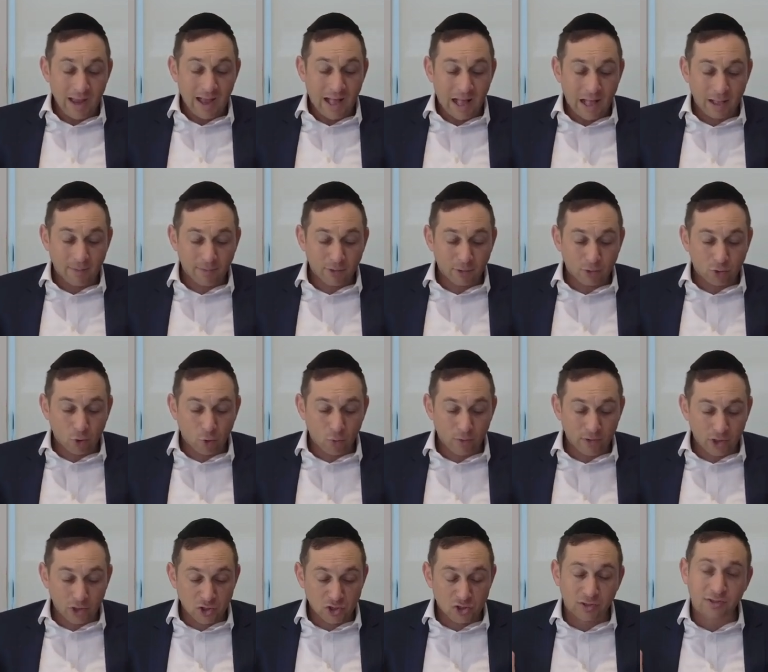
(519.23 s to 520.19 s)
Hamato
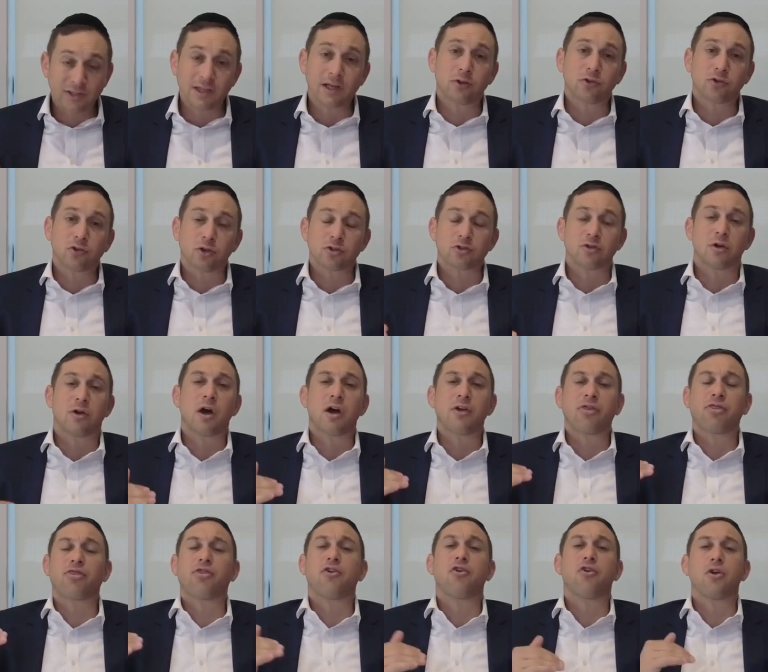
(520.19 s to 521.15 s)
in Shatilto. So a
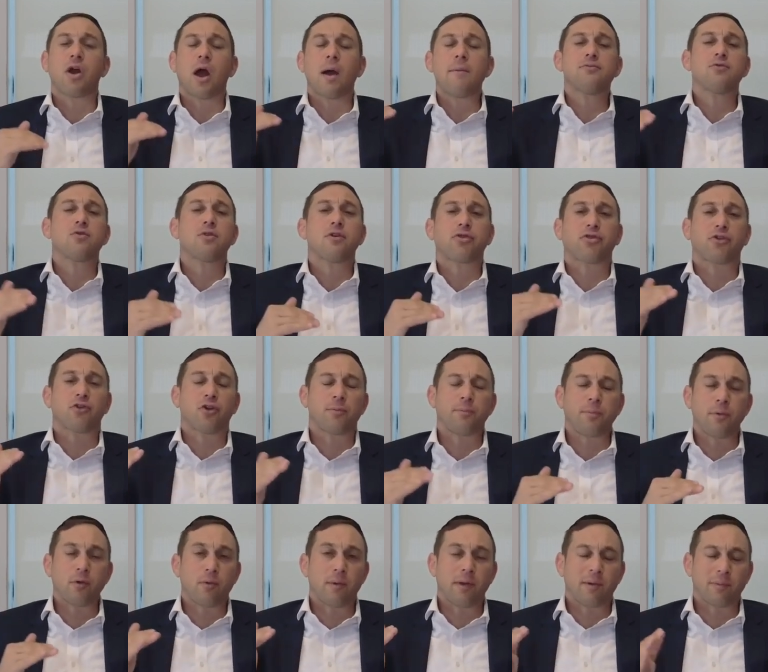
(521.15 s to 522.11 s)
third, up to a third
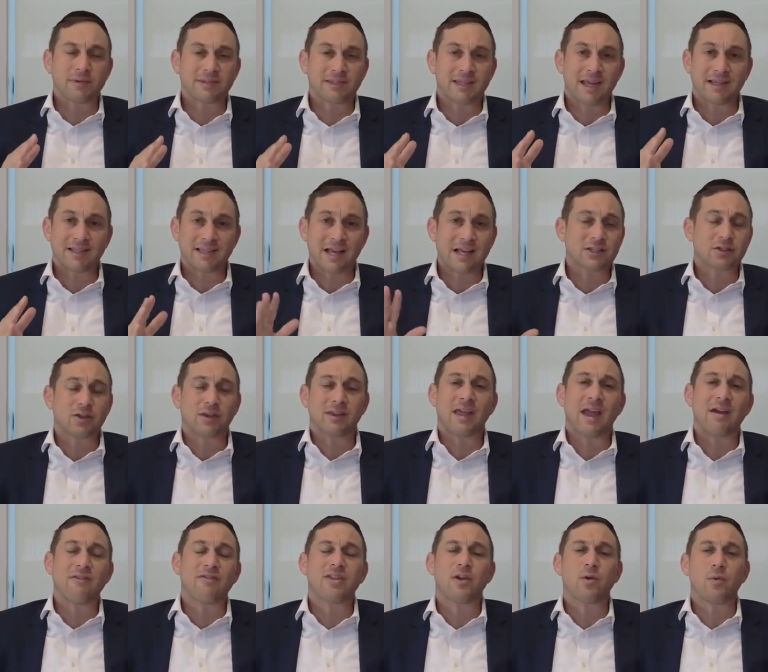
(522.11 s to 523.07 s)
people make mistakes. That's why
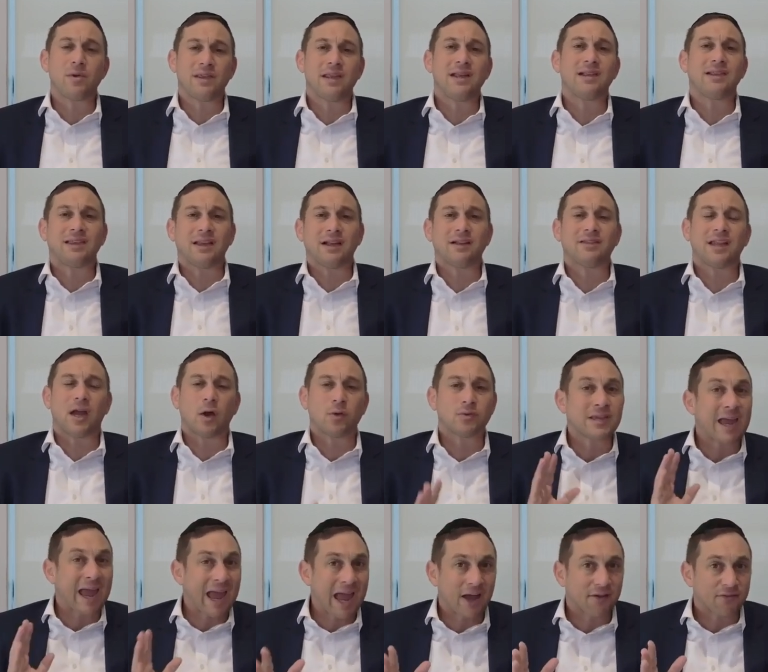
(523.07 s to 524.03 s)
everything we did till now
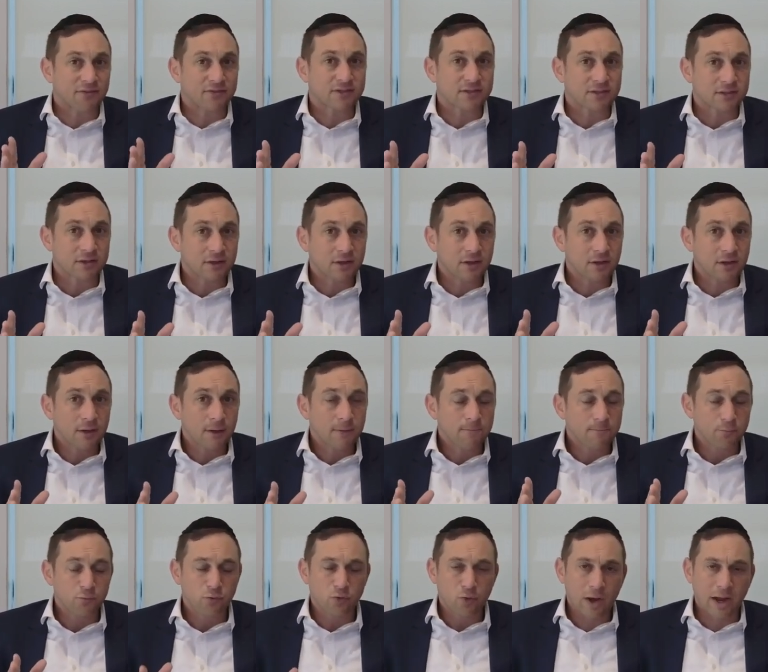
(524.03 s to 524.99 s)
is halves.
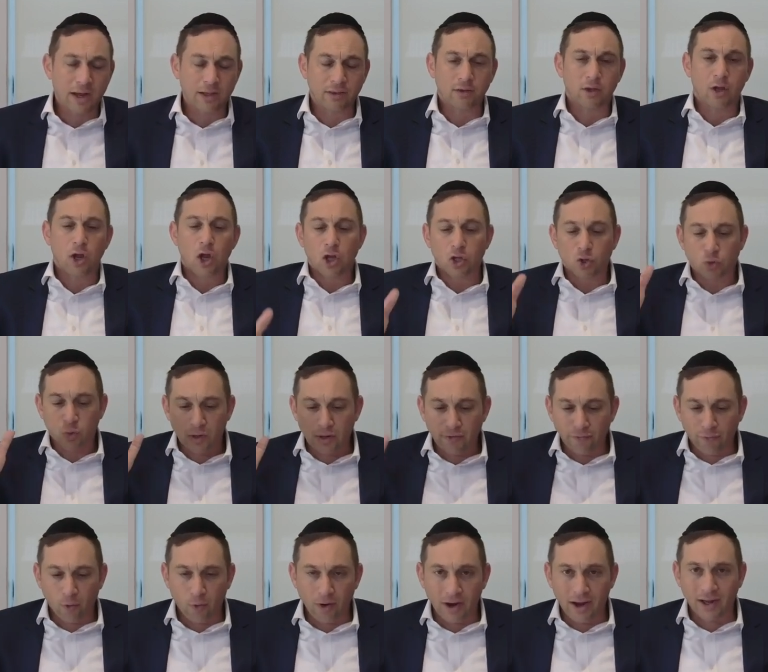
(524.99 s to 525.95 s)
Right?
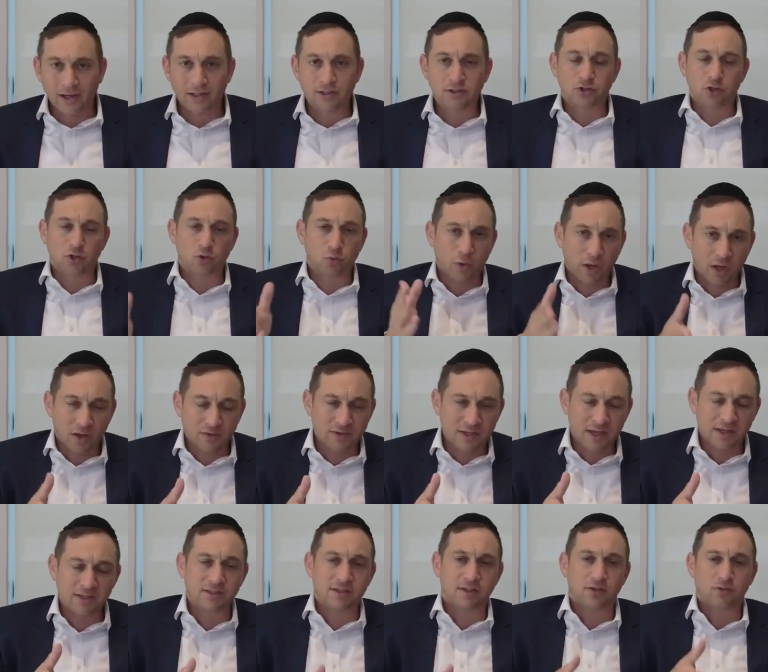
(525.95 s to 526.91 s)
24 eggs to 12
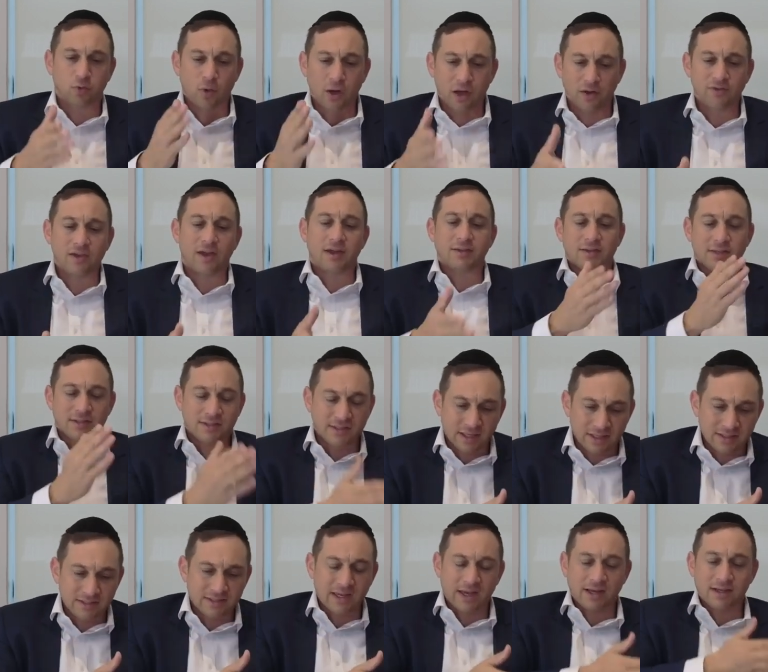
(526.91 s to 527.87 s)
eggs, 12 eggs to
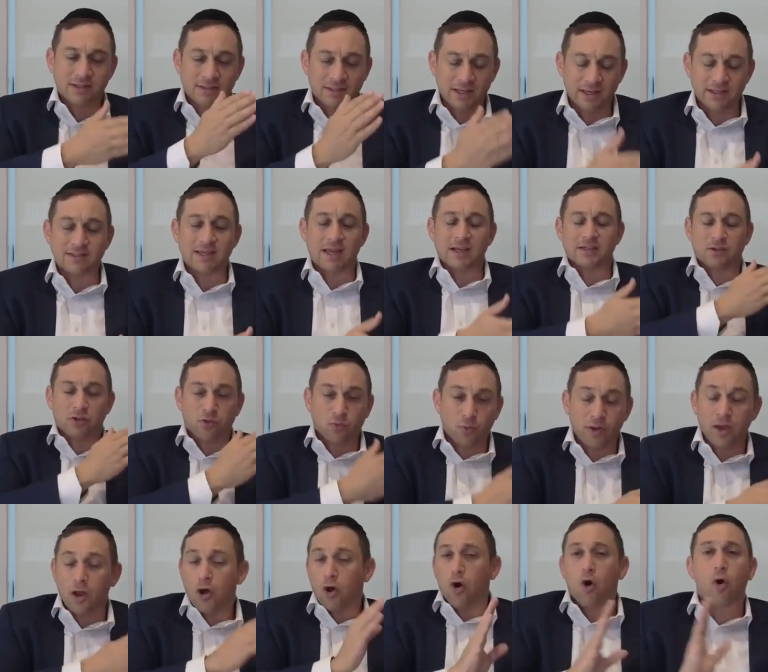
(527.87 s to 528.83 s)
6 eggs, 6 eggs to
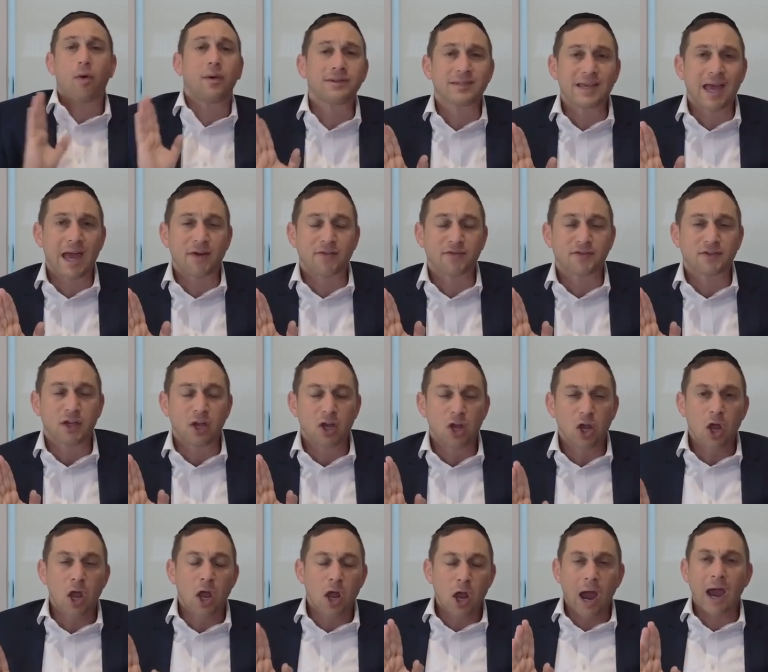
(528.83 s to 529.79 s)
3, always halves.
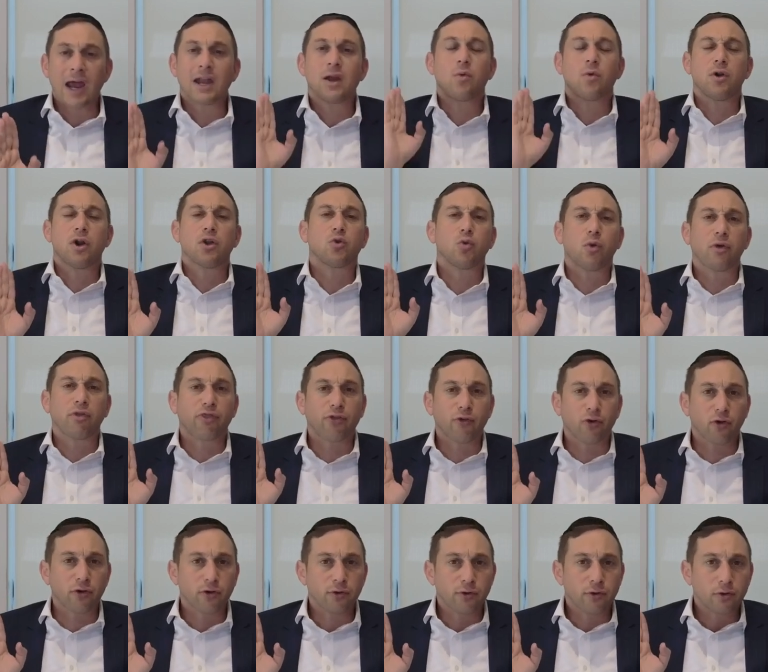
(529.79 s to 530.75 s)
I do not want to do a
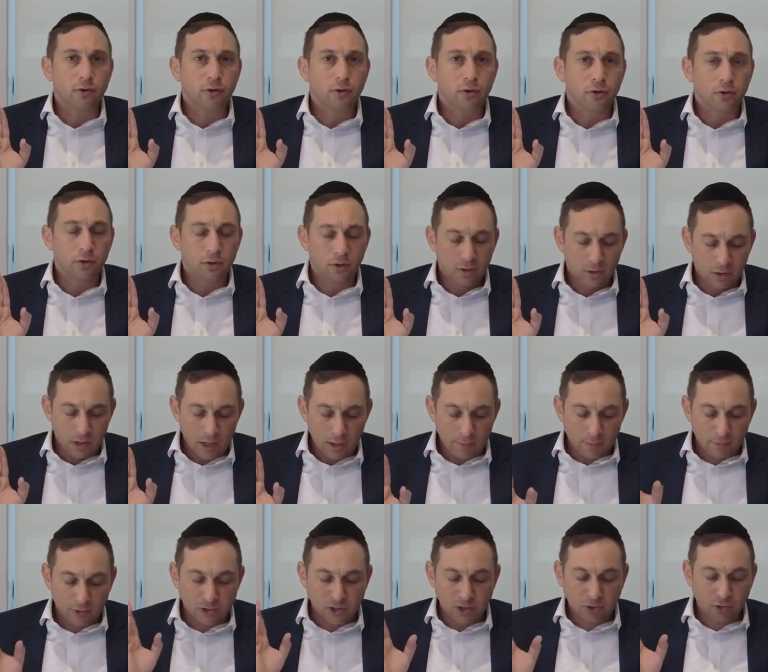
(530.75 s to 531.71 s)
third.
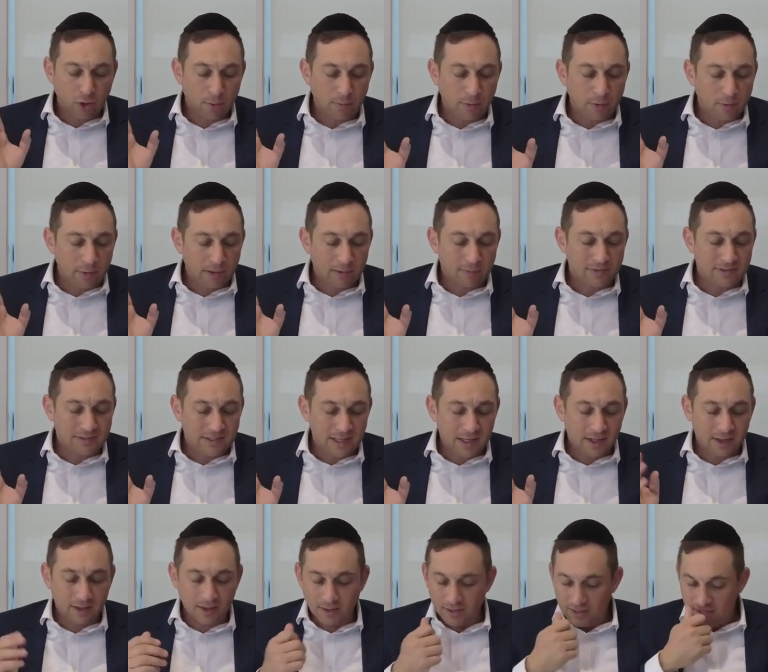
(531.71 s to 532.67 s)
Because a third people make a
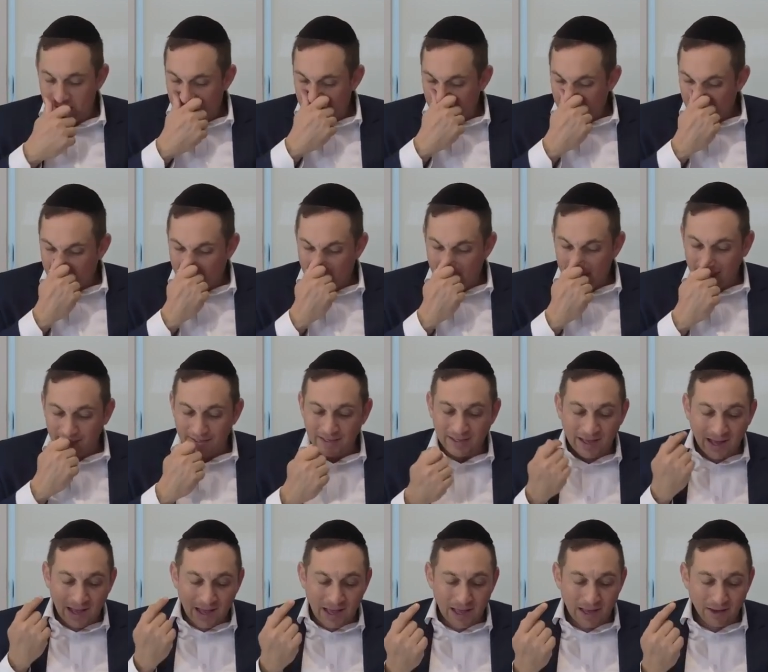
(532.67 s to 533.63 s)
mistake. What's a
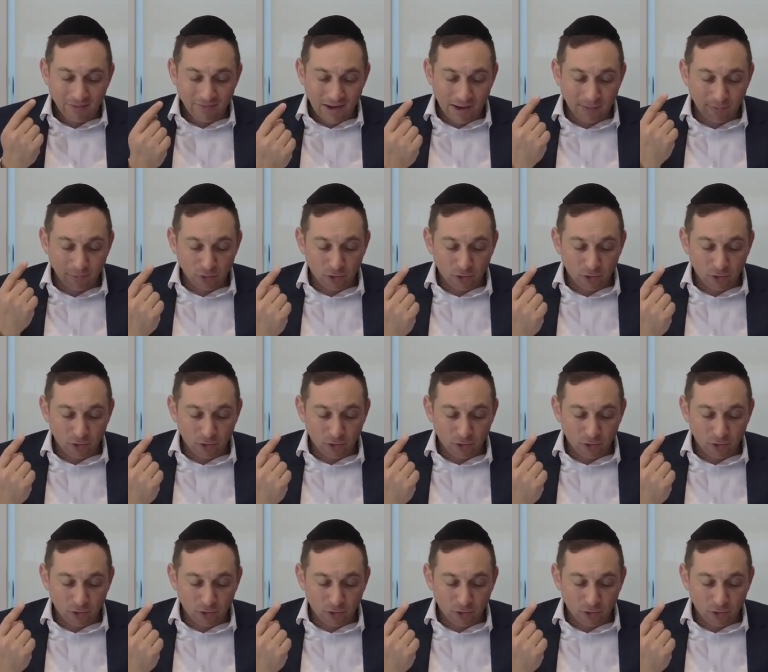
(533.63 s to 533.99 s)
chatzit